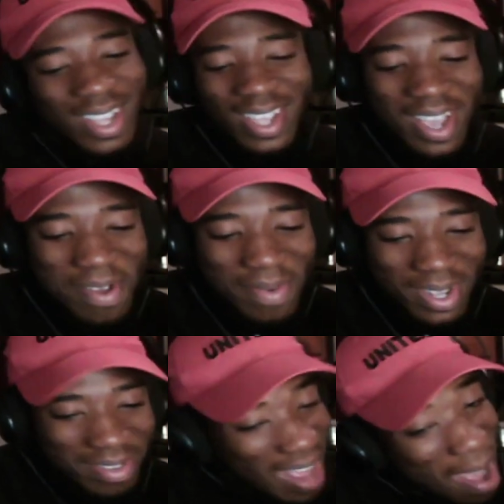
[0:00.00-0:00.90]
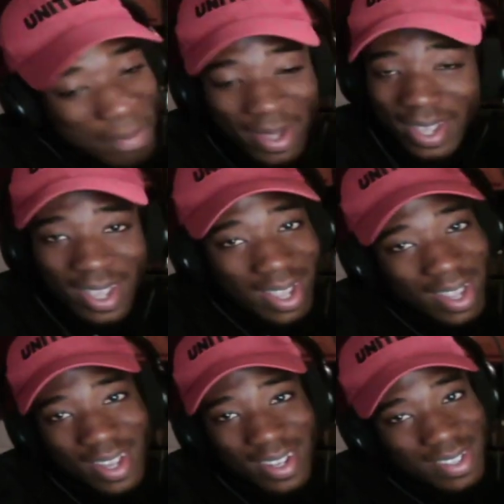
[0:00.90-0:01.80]
Yeah, man. I
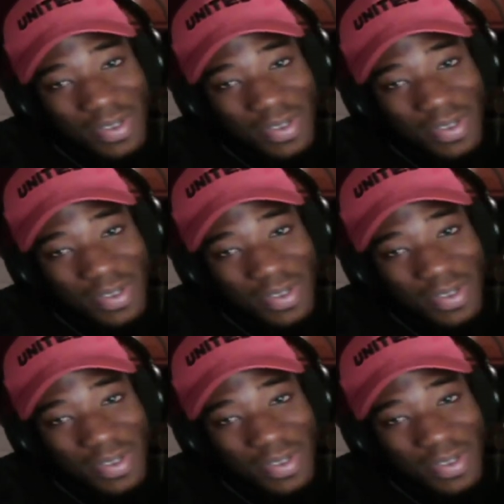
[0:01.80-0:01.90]
mean,